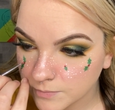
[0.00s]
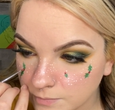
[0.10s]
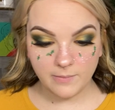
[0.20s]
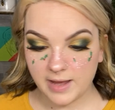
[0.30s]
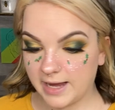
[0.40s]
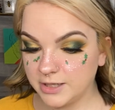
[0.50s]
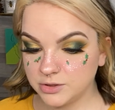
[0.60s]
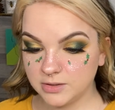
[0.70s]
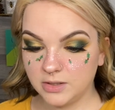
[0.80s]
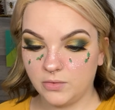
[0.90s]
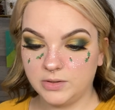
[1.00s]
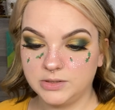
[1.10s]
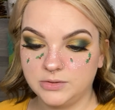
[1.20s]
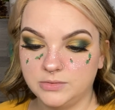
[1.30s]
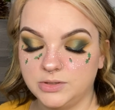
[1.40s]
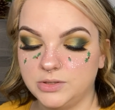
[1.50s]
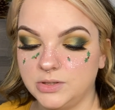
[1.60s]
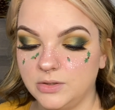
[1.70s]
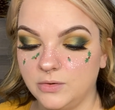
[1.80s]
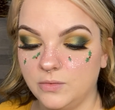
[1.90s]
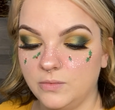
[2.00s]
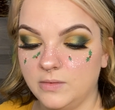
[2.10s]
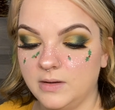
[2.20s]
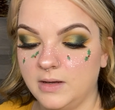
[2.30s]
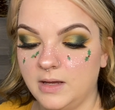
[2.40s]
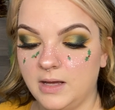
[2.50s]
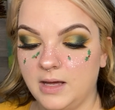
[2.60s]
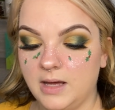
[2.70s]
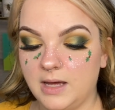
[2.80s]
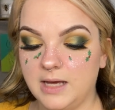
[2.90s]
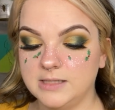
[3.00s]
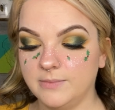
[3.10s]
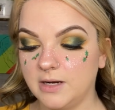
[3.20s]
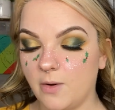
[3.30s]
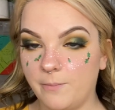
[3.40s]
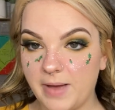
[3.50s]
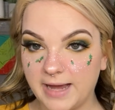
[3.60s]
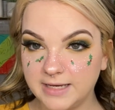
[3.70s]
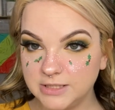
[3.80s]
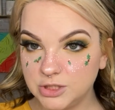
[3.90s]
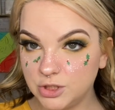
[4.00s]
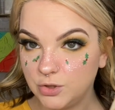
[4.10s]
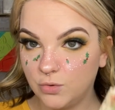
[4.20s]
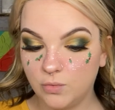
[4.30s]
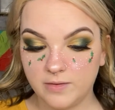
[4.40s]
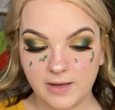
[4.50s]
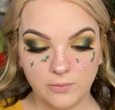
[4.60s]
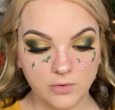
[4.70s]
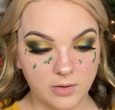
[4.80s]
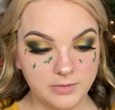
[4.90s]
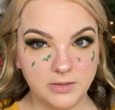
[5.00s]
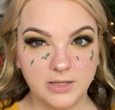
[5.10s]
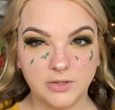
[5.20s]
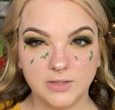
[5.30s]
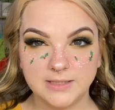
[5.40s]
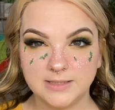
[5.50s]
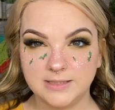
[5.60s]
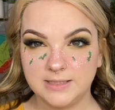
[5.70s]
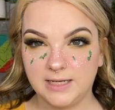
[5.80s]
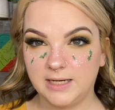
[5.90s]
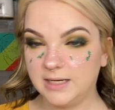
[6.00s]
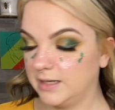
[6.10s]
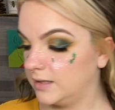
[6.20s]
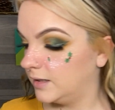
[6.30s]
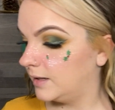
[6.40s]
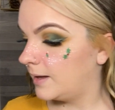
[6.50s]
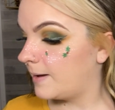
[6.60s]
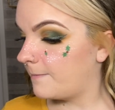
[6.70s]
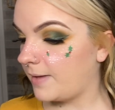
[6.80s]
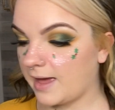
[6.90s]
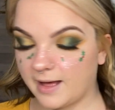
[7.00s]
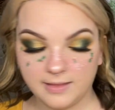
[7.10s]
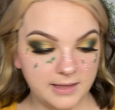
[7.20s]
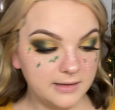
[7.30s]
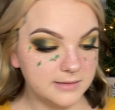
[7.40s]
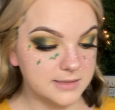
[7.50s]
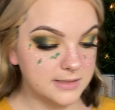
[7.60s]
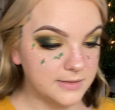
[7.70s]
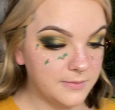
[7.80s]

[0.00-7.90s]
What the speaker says: I'm actually going to do is I'm going to go back into that RawBeautyKristi palette,